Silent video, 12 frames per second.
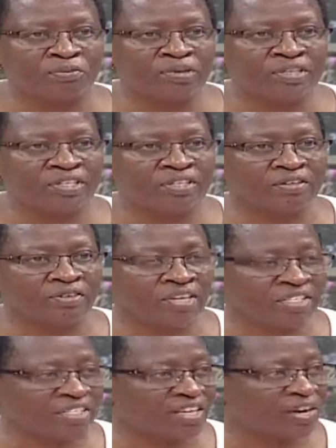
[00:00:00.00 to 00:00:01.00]
been
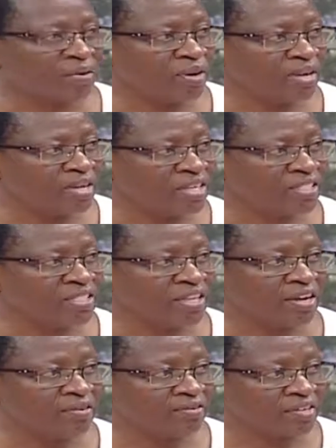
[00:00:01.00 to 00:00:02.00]
raising awareness
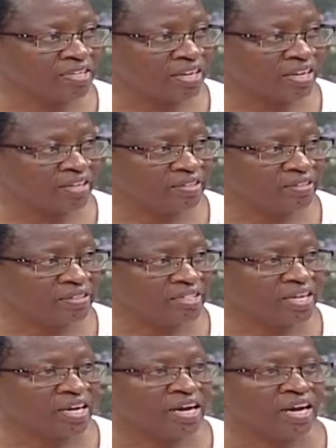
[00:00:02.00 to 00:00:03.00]
every day,
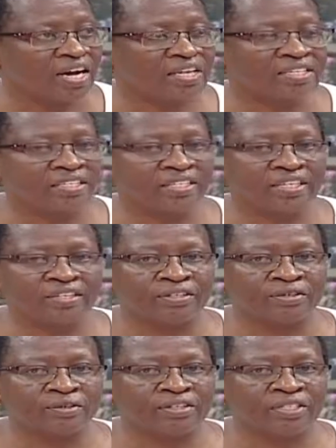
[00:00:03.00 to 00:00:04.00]

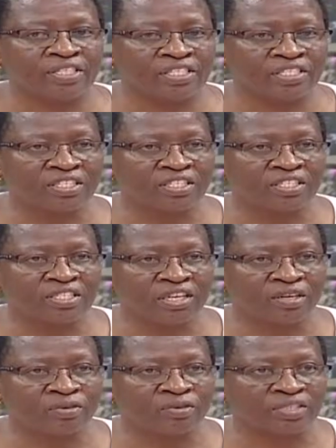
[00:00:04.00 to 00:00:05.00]
and since this
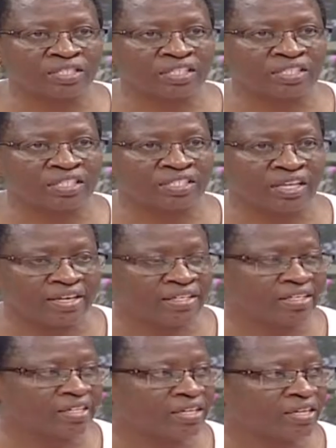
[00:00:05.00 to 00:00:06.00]
day was set
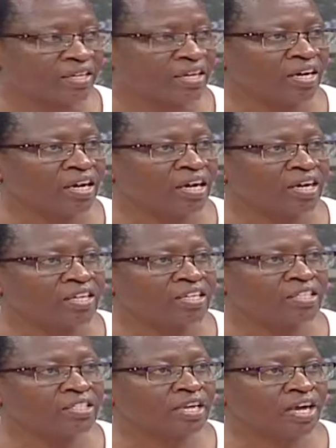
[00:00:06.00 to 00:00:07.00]
aside,
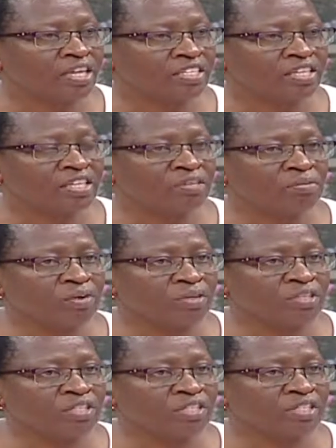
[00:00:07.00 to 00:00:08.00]
it's actually
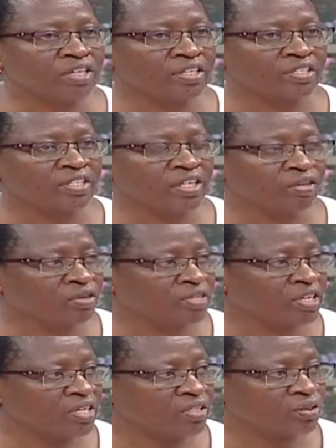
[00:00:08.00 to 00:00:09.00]
brought the
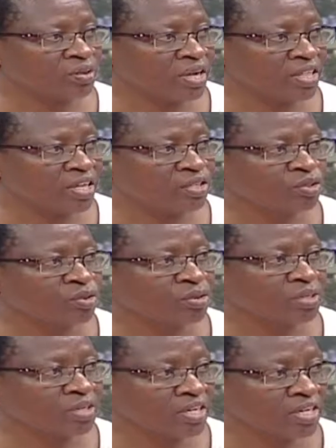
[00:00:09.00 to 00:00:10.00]
stakeholders together to
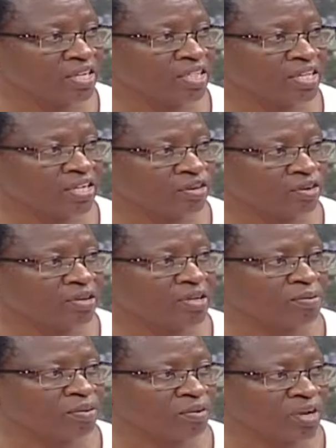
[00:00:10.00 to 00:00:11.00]
really think on
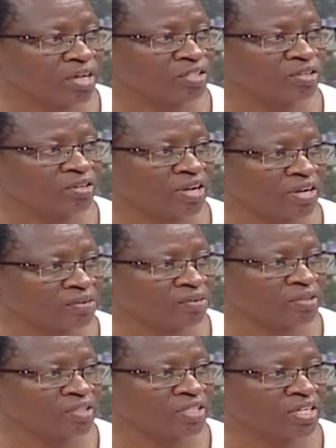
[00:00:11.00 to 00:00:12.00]
the production
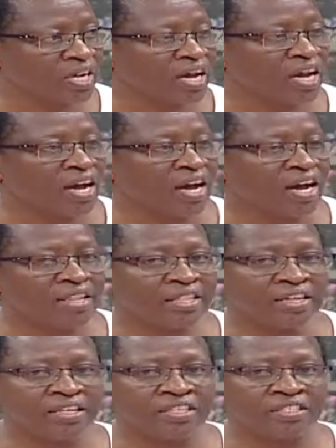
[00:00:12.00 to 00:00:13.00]
animals and the